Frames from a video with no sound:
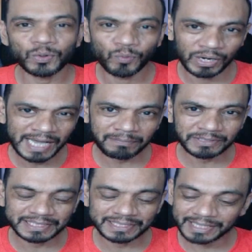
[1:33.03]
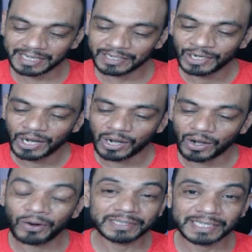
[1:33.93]
what happens is that
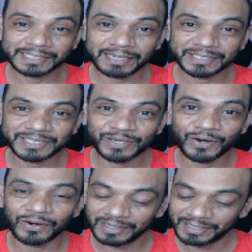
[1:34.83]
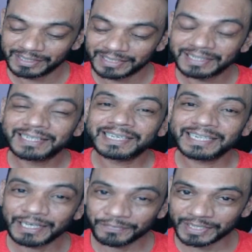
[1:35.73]
on the examination hall,
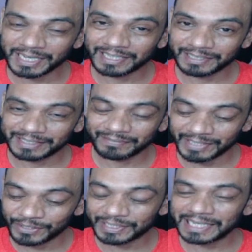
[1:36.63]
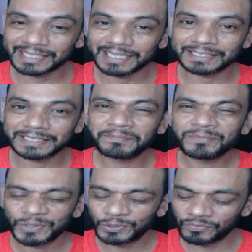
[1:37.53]
when you get this,
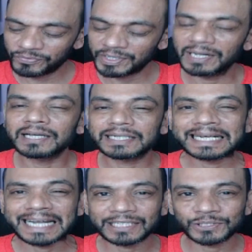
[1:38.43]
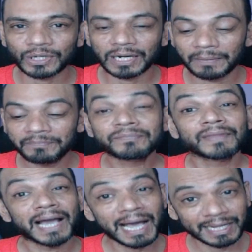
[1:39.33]
you feel it natural.
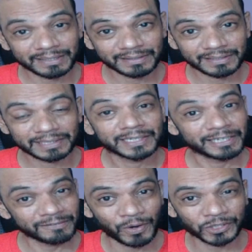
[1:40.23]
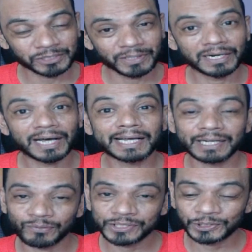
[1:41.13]
And if possible, I
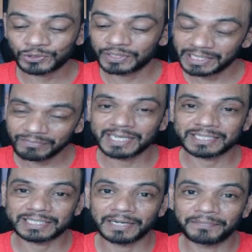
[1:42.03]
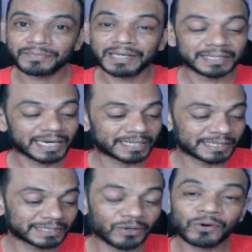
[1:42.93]
request you to invest. That
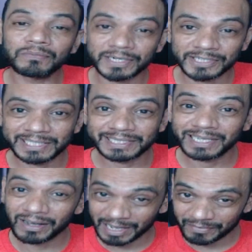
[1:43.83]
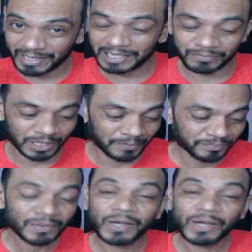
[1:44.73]
is, OMR sheets are available